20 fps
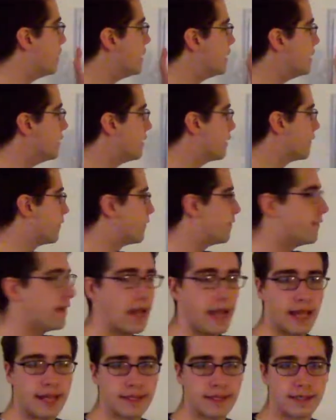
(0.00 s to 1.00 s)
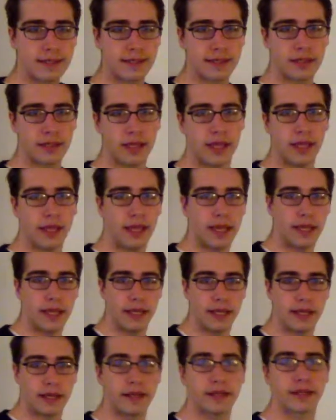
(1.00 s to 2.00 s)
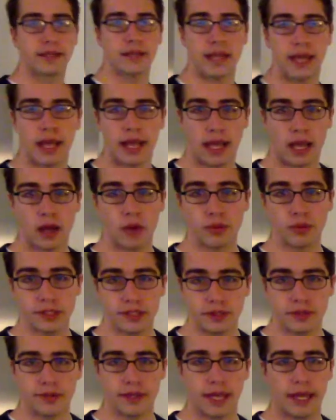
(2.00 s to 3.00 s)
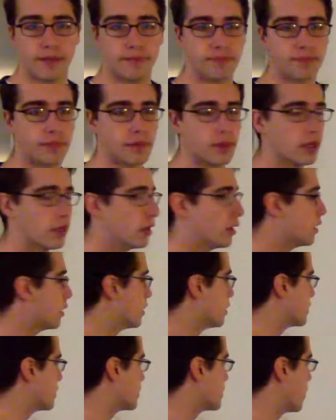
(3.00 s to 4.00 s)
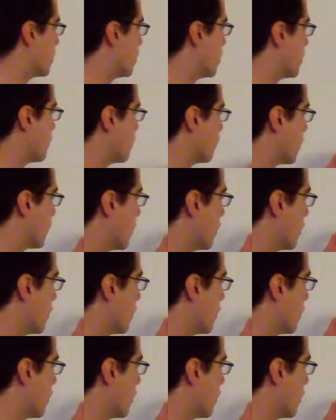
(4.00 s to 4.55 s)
be fast and how we do that. So